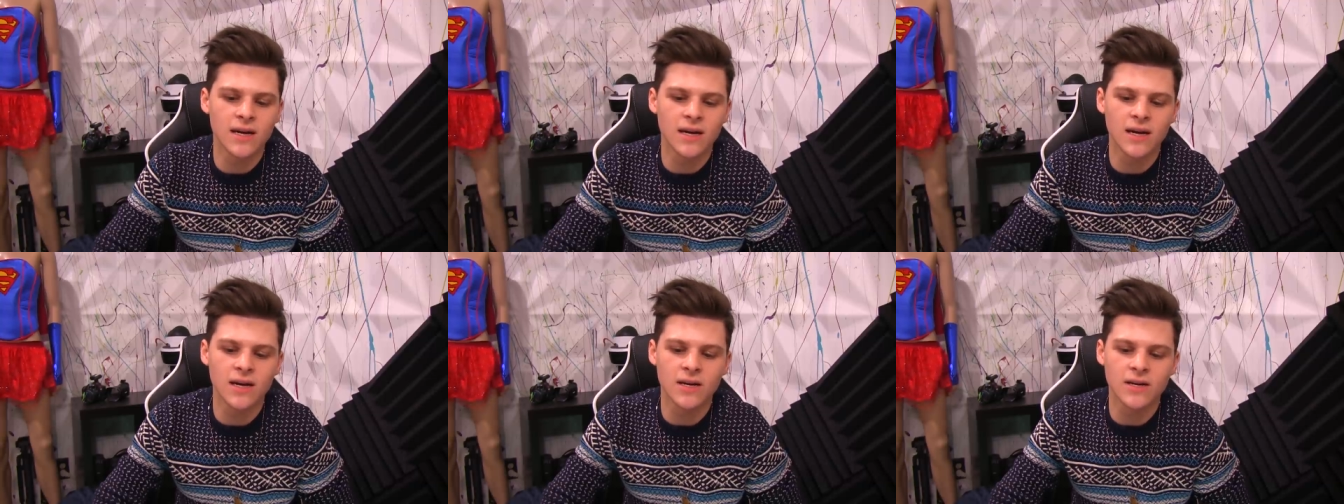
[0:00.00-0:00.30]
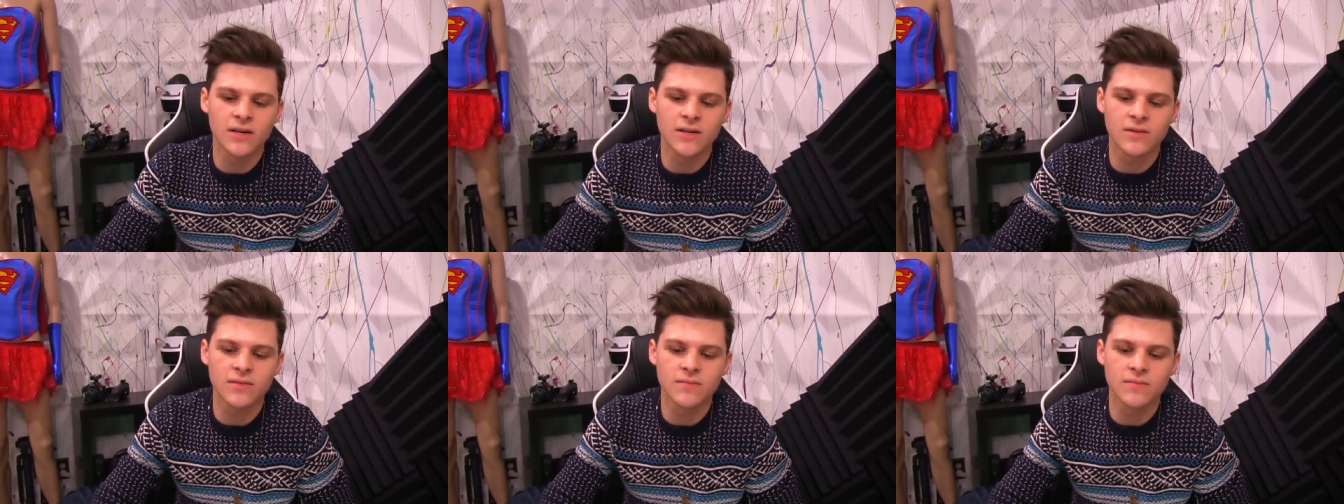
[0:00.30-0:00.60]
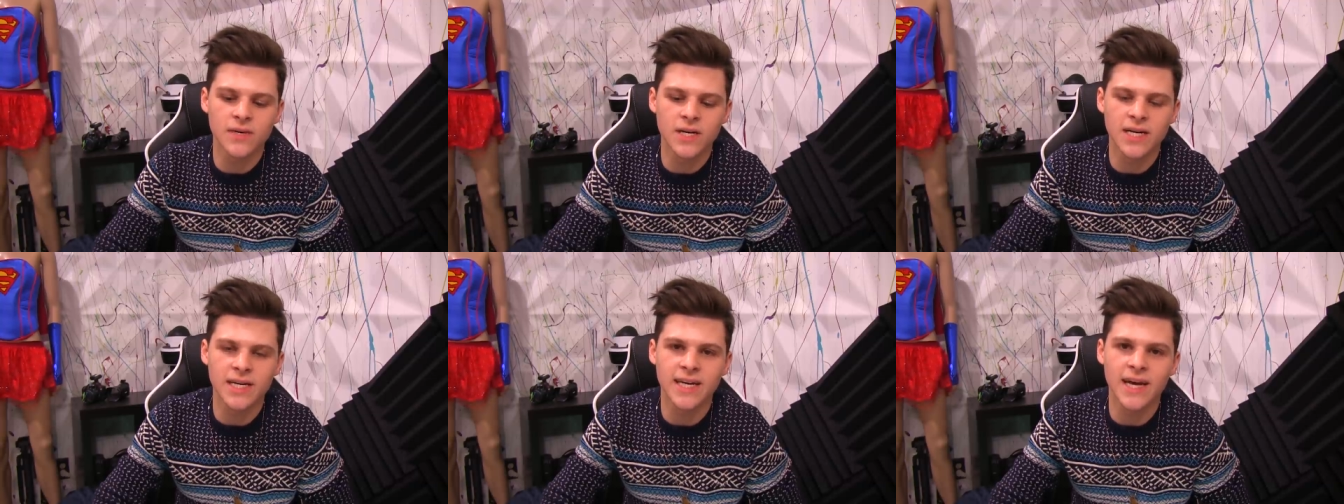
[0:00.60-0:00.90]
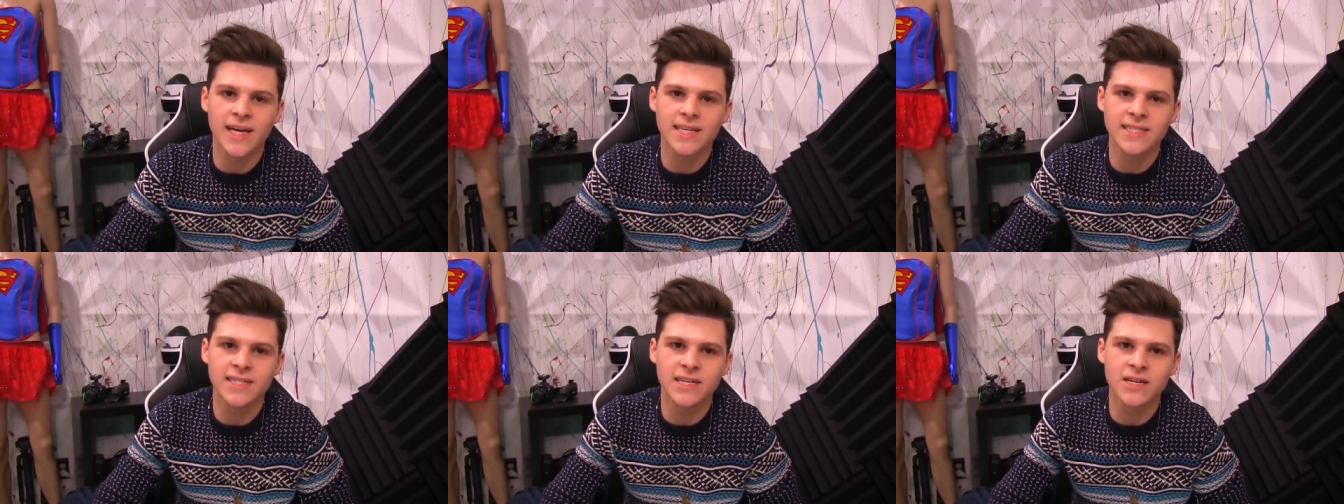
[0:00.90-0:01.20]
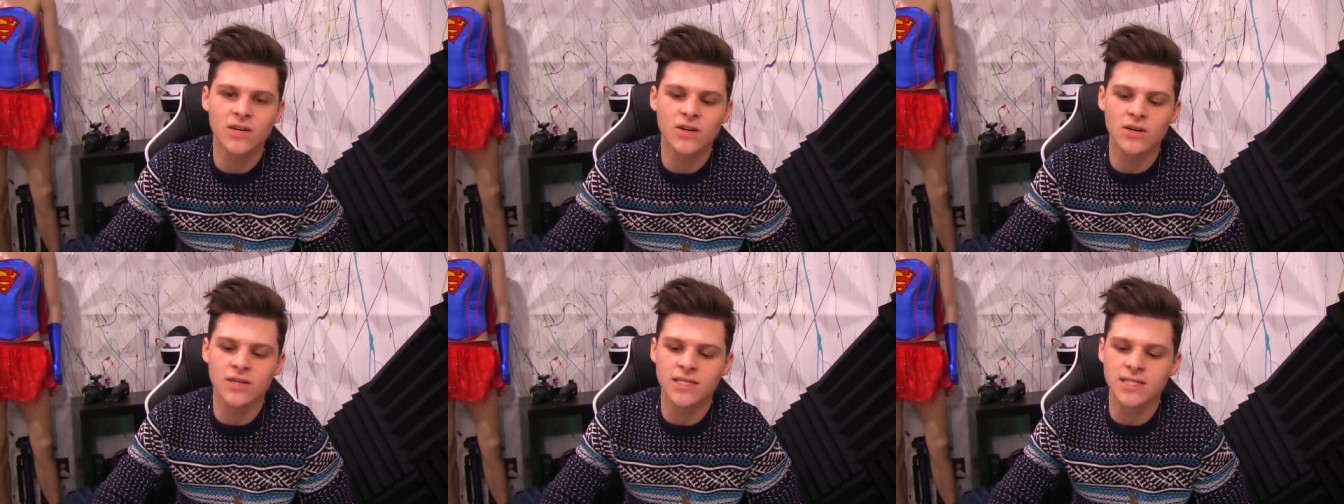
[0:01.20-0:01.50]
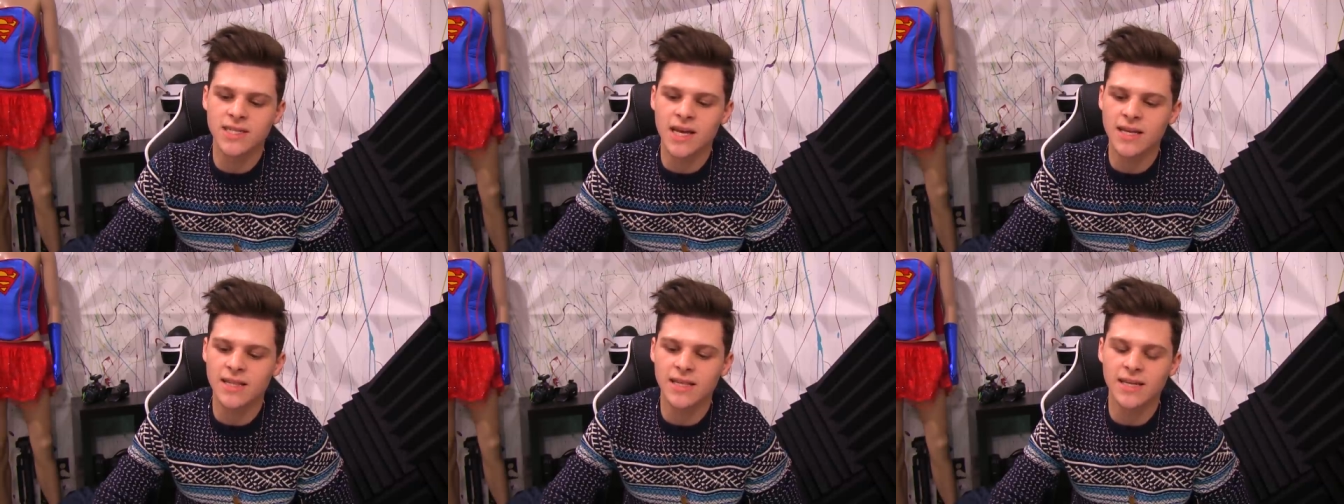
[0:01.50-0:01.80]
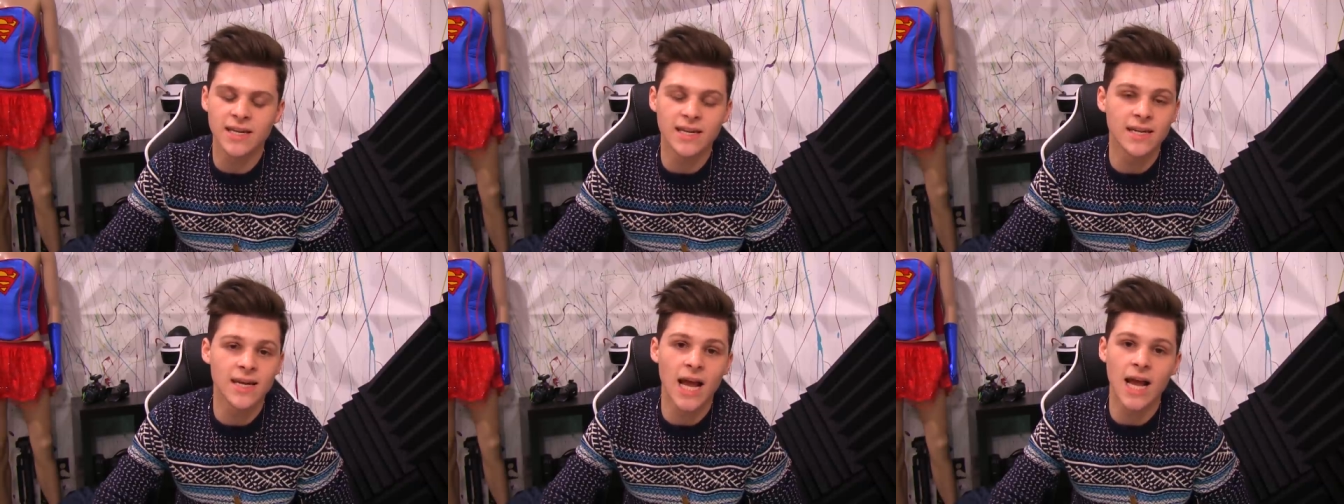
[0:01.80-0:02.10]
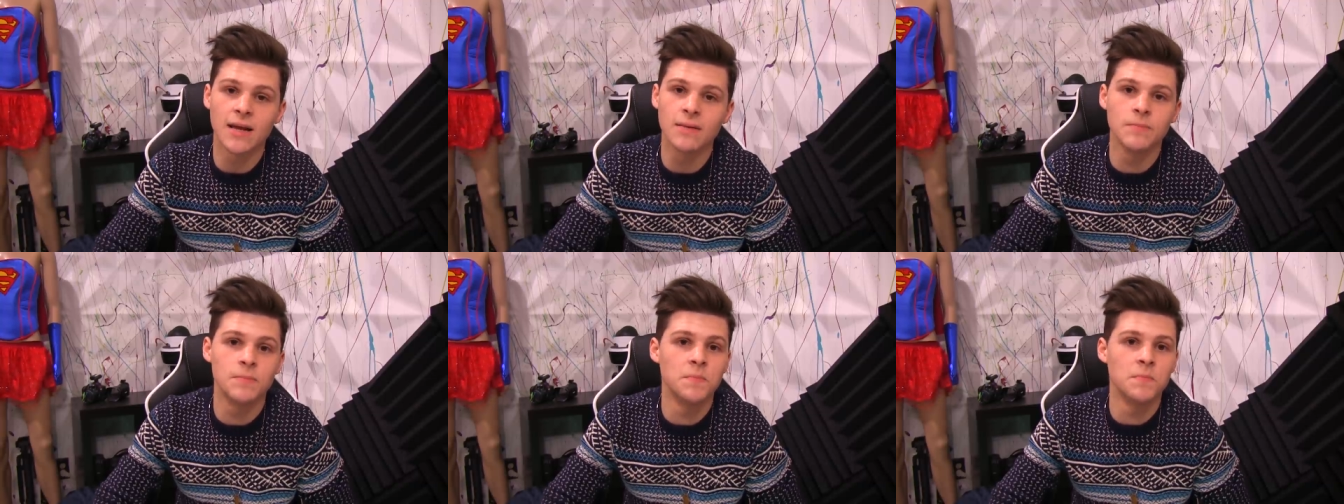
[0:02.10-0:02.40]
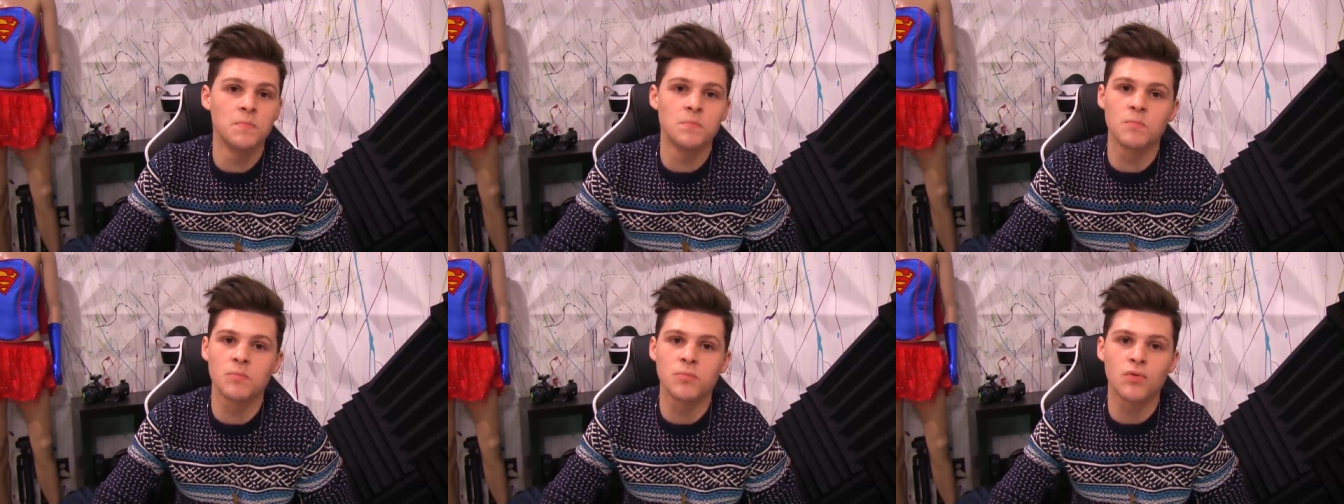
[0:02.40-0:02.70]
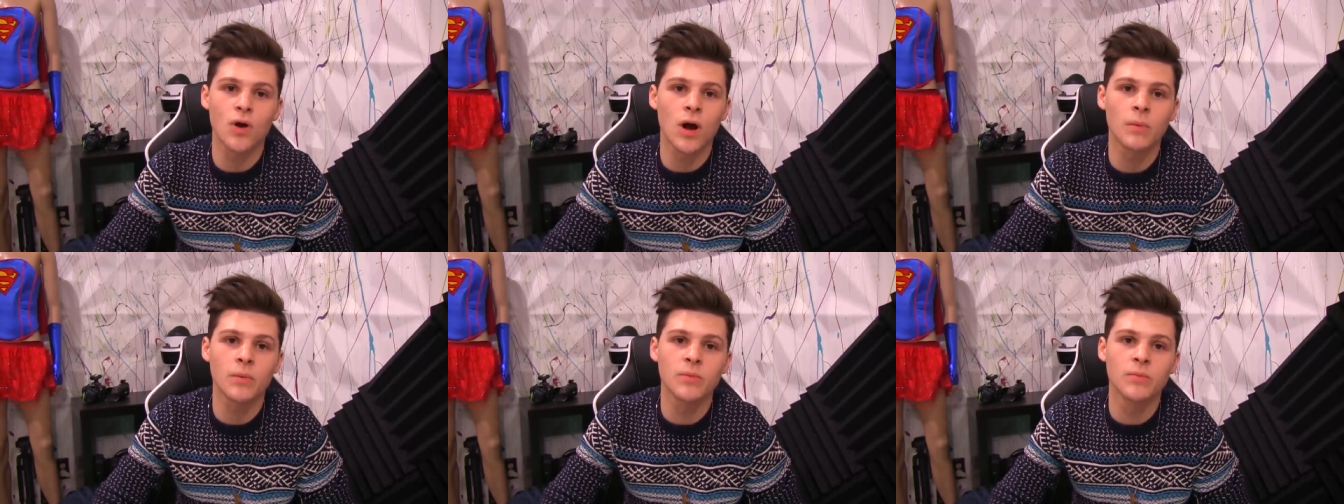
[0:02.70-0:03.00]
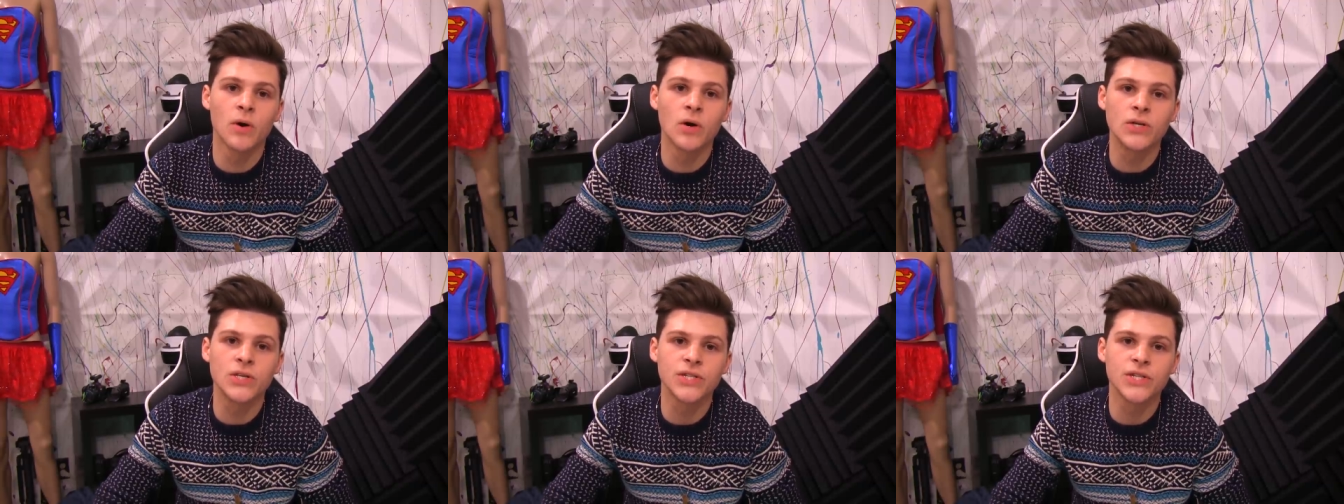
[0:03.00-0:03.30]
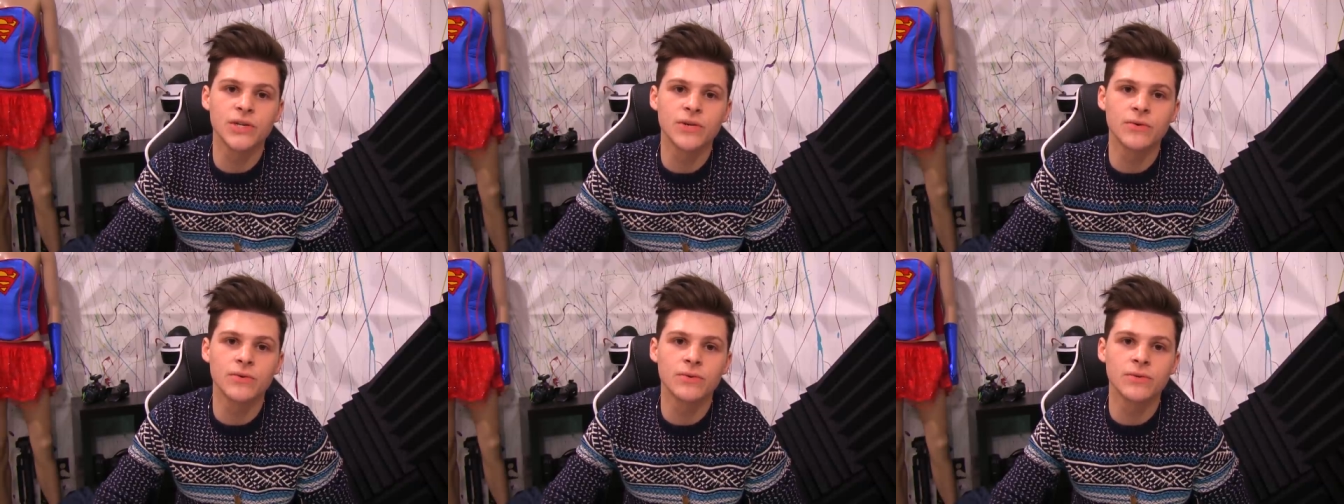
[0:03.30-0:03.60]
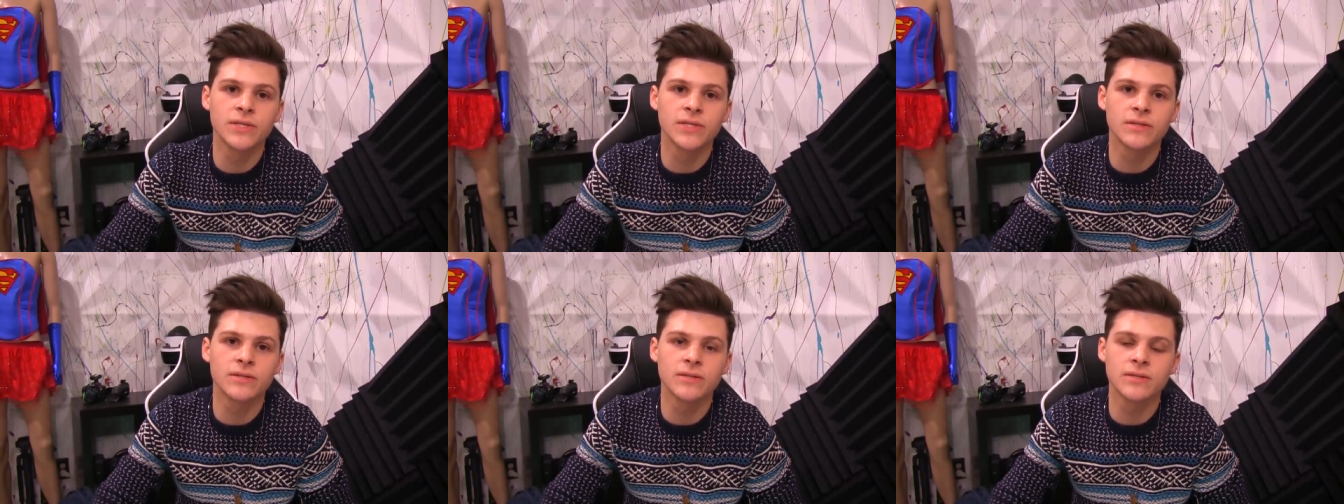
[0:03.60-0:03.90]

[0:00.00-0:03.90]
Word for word: a, a guess here and say that probably most of you